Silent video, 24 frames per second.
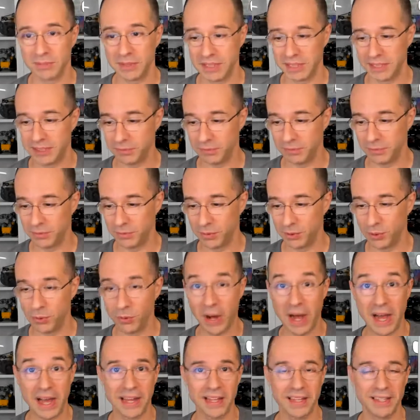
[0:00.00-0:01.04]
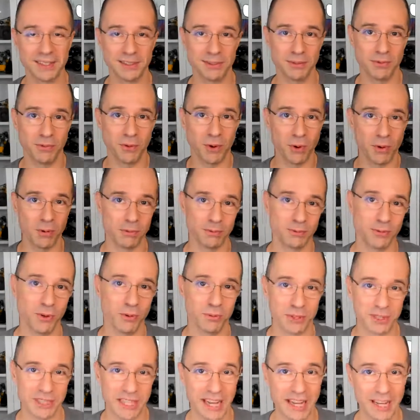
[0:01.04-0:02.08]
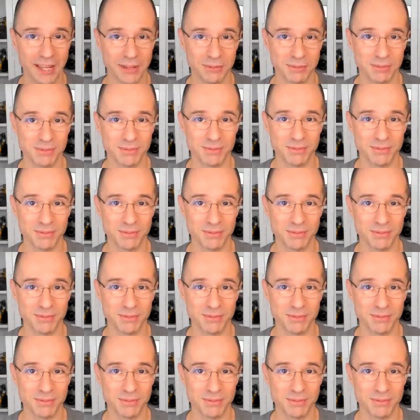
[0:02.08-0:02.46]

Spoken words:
UI has evolved over time.